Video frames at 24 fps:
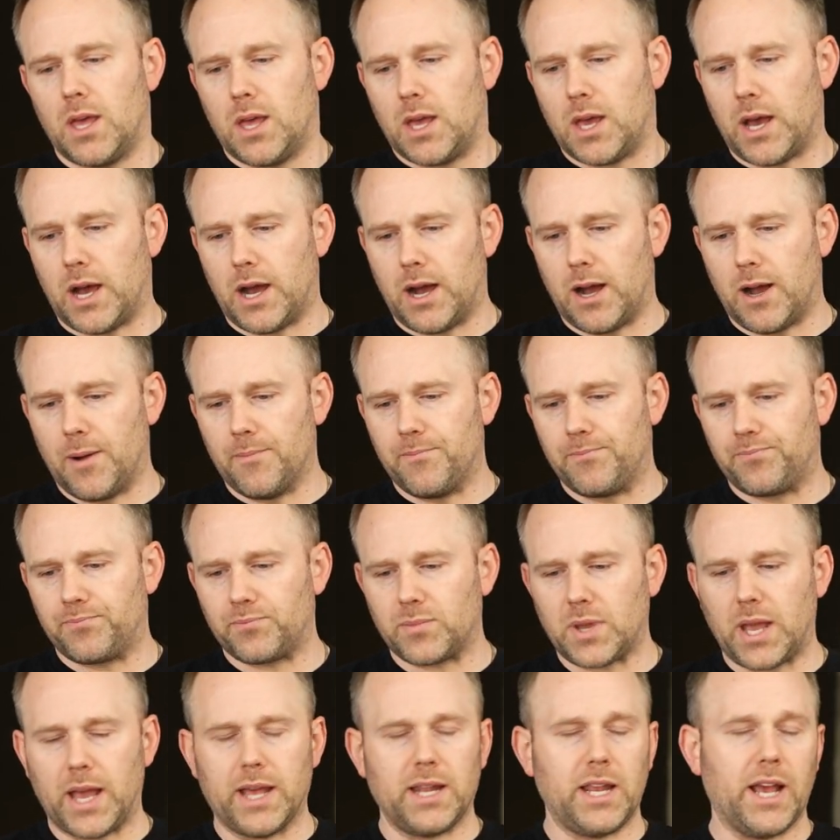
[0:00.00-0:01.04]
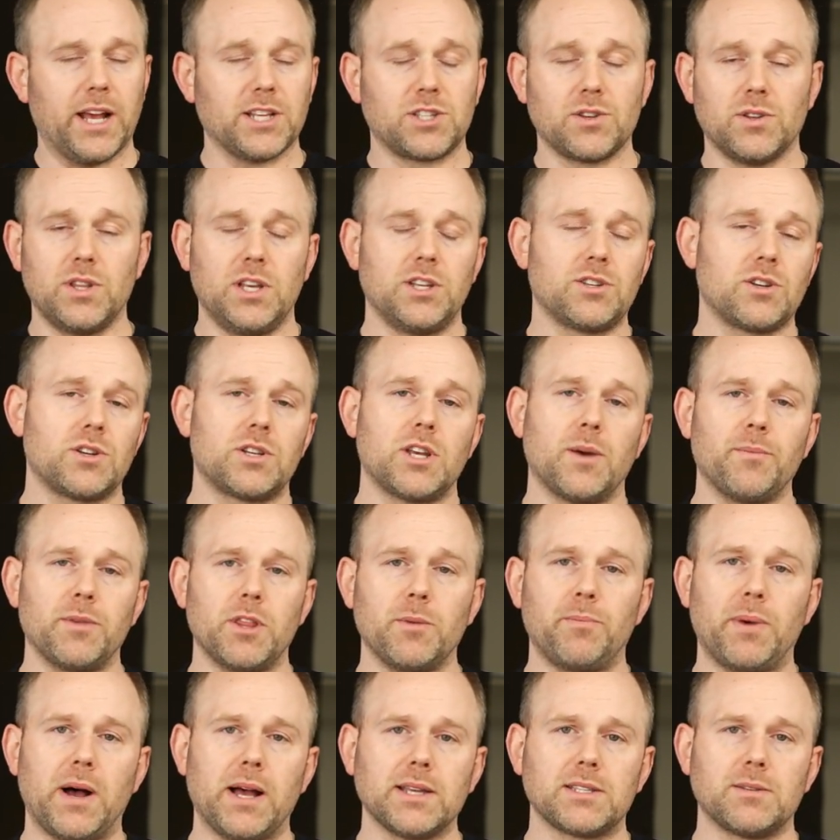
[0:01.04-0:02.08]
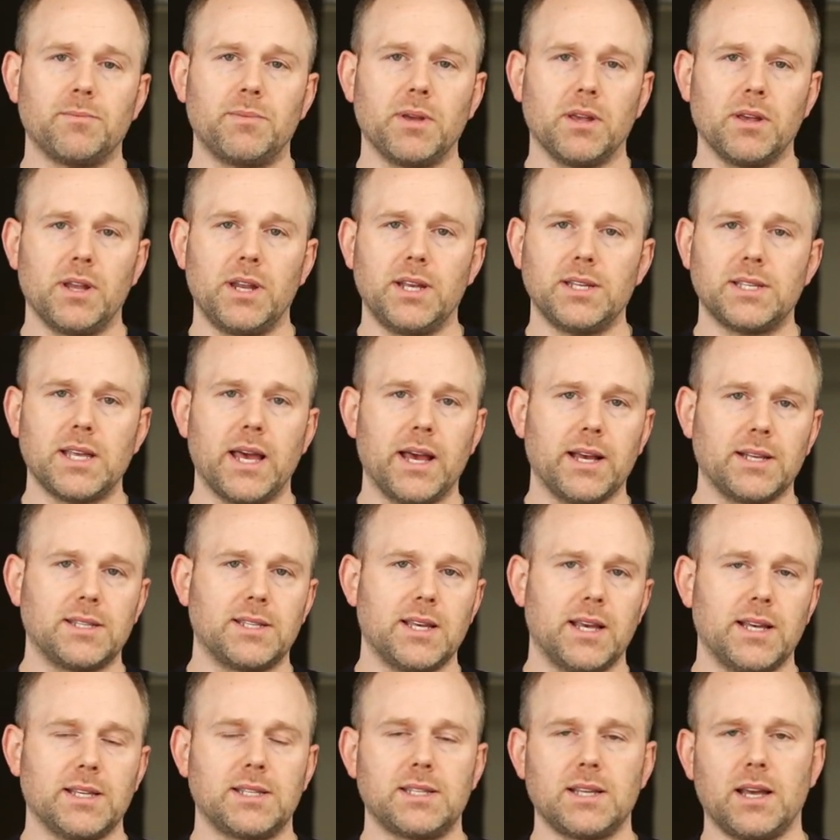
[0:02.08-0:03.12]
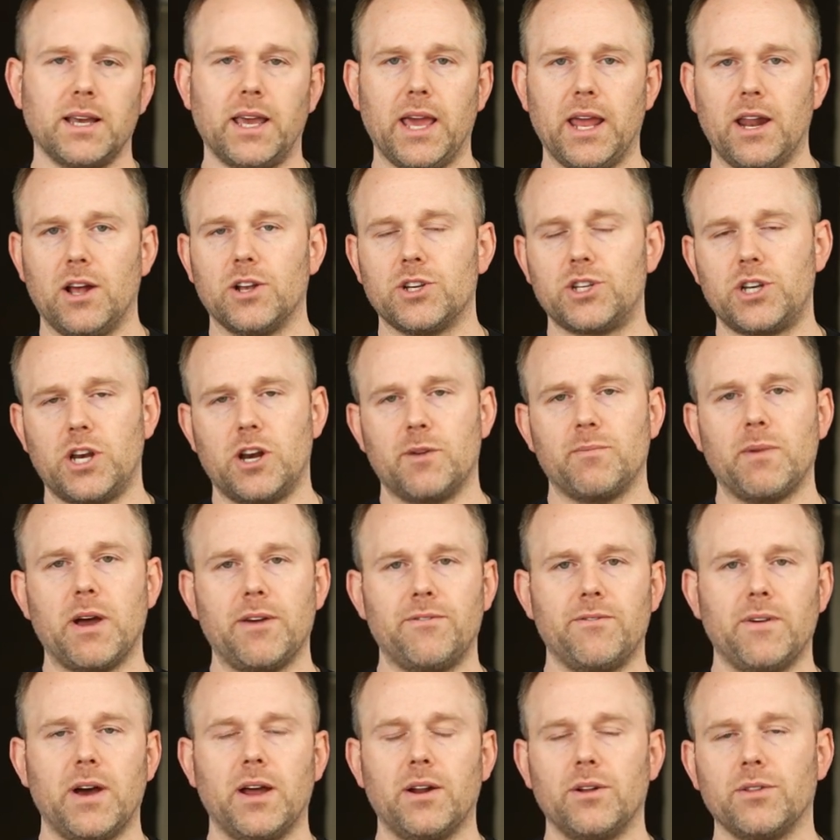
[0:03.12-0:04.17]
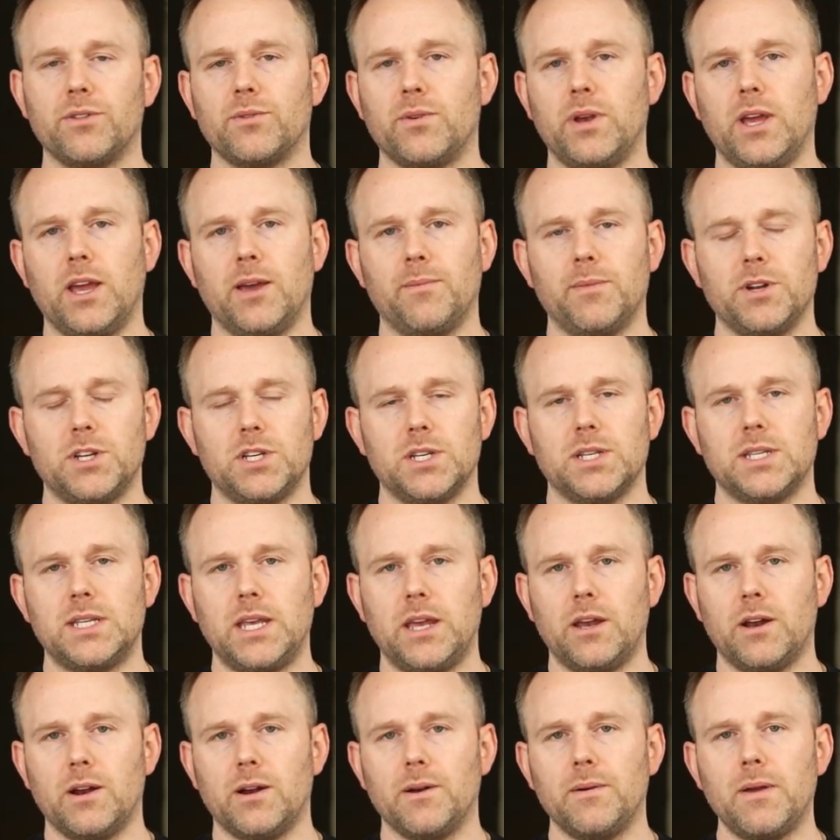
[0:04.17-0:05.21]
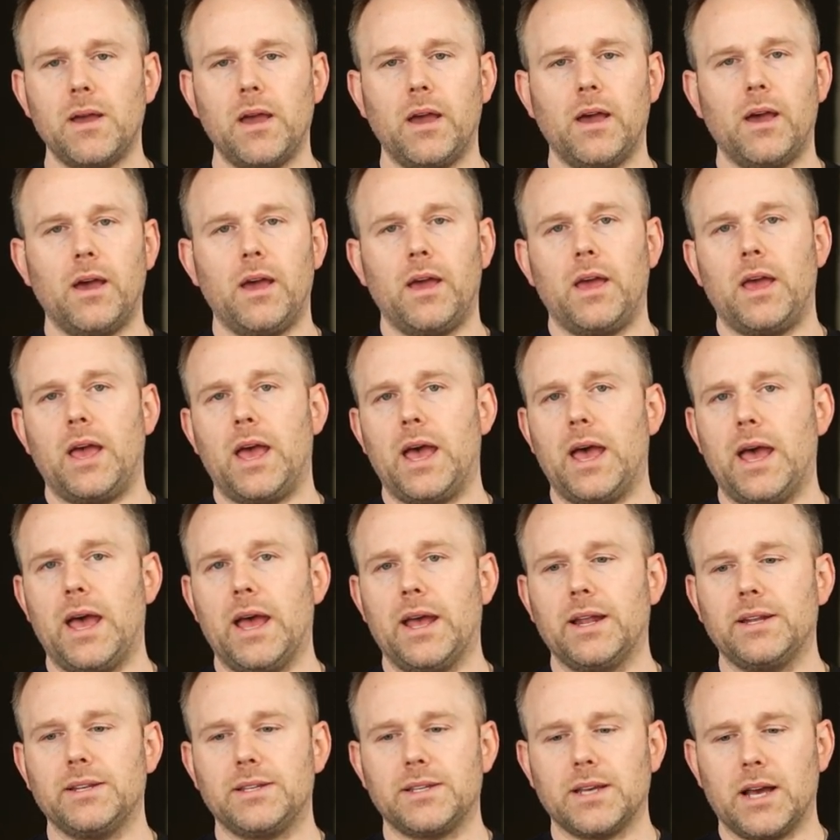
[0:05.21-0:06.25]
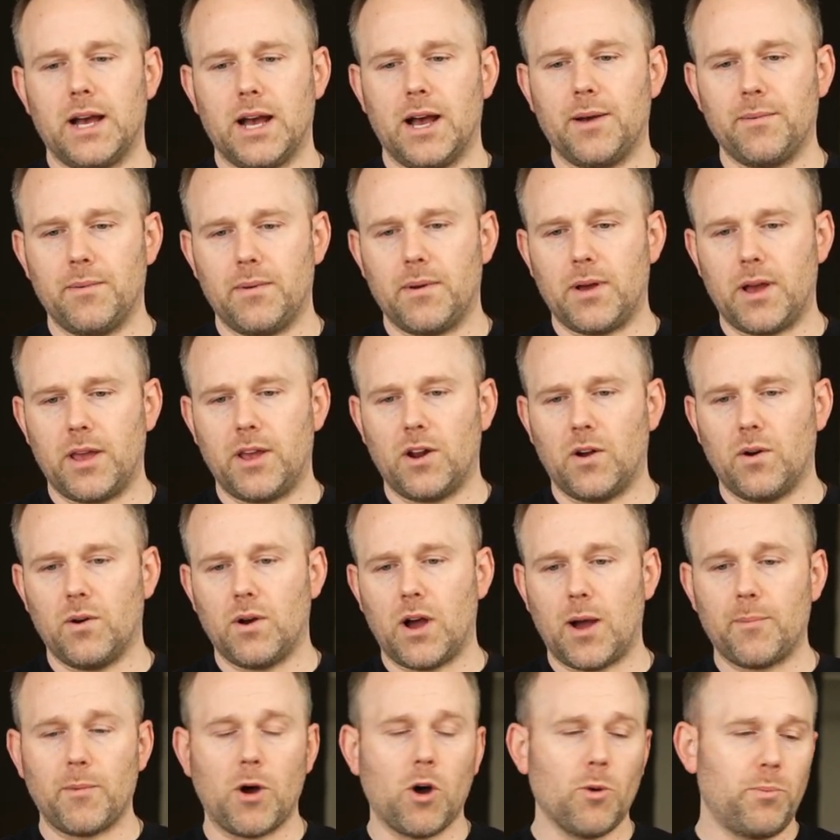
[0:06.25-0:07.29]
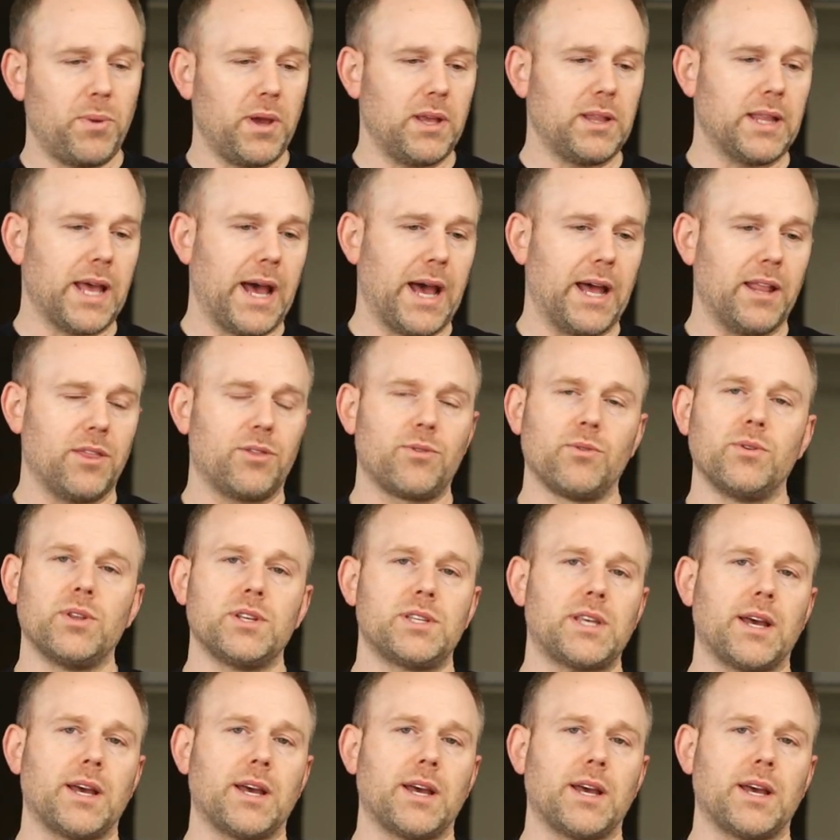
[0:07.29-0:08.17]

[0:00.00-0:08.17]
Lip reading: And yeah, so these are some of the possibilities that exist. Again, I'll share my final 3 images here. And you know, I'm hoping that through this